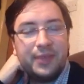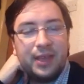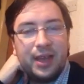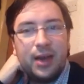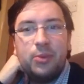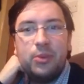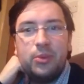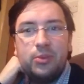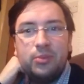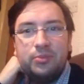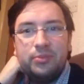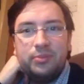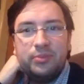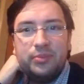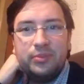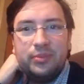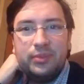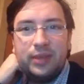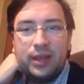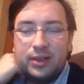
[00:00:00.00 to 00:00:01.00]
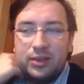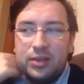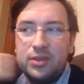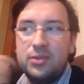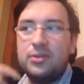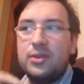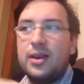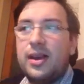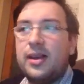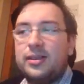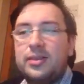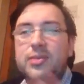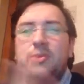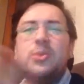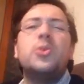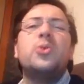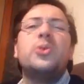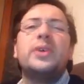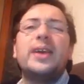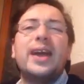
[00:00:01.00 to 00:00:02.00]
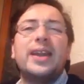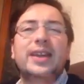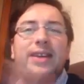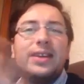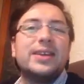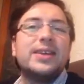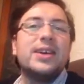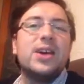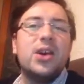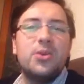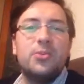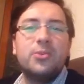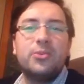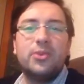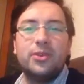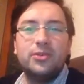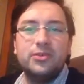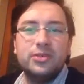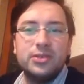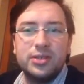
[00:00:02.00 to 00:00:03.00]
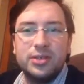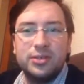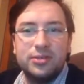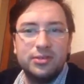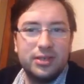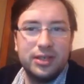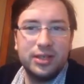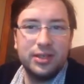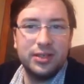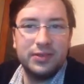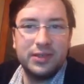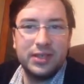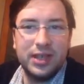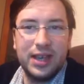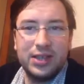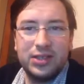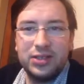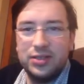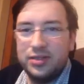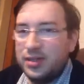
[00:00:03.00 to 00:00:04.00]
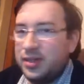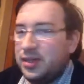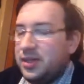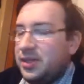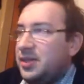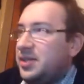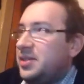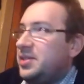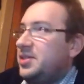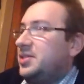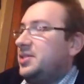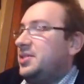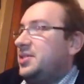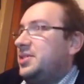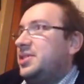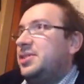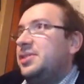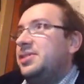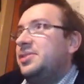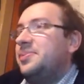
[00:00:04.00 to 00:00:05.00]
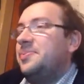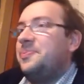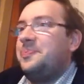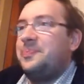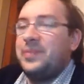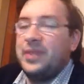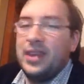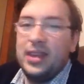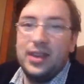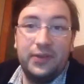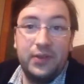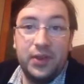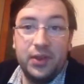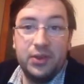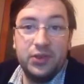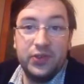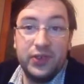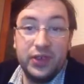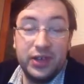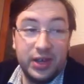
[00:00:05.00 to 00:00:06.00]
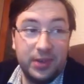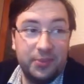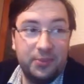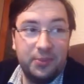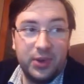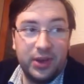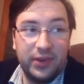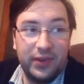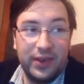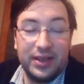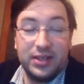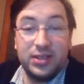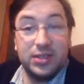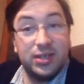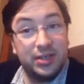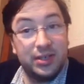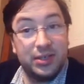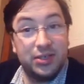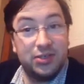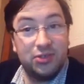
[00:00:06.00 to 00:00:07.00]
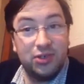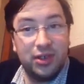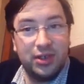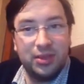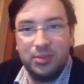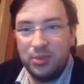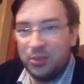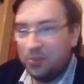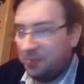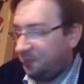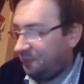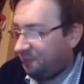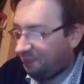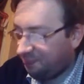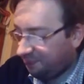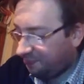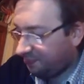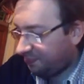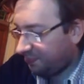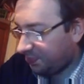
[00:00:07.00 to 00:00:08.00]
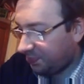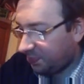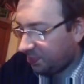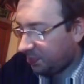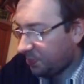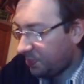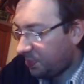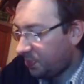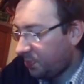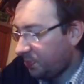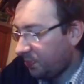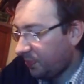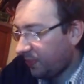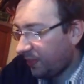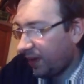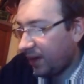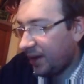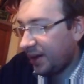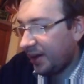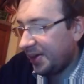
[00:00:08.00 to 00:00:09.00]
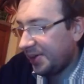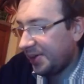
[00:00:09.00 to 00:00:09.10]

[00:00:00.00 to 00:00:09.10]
I'll do an organic, homegrown snus kind of section. In a future video when I've had a chance to try them all.